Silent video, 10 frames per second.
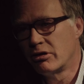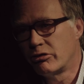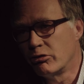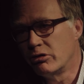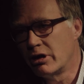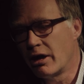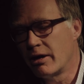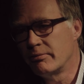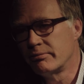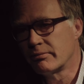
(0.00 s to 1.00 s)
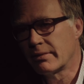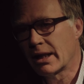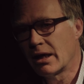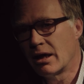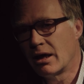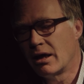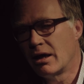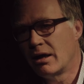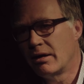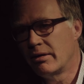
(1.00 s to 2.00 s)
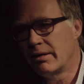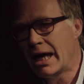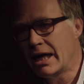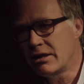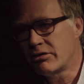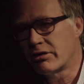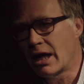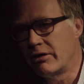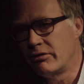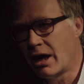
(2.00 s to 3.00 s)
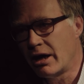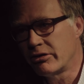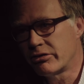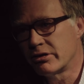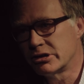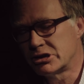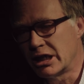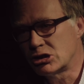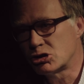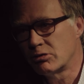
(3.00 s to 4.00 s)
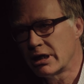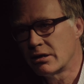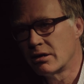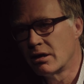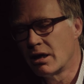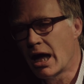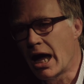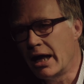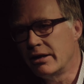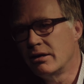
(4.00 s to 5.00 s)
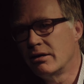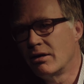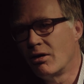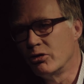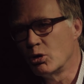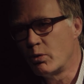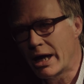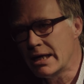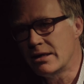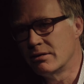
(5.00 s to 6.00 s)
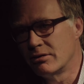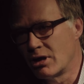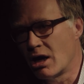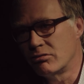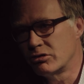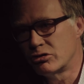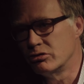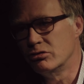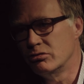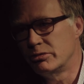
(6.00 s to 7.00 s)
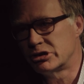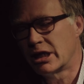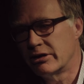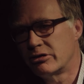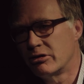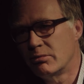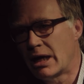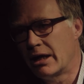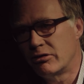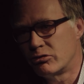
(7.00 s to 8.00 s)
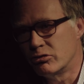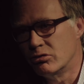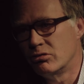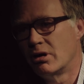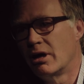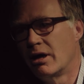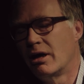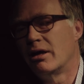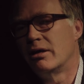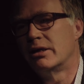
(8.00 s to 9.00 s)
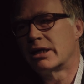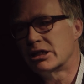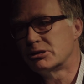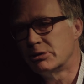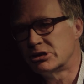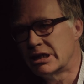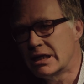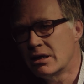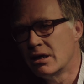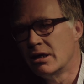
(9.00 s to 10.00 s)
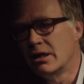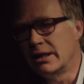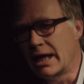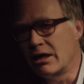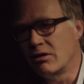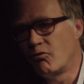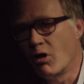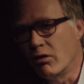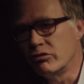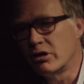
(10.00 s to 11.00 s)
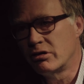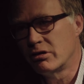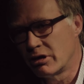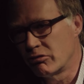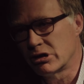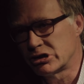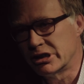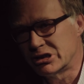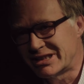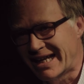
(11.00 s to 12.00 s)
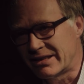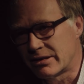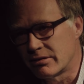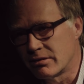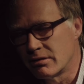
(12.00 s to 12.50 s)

through the 8th and 9th century. And on the way down to Byzantium and to the Caspian Sea, they founded the Russian state.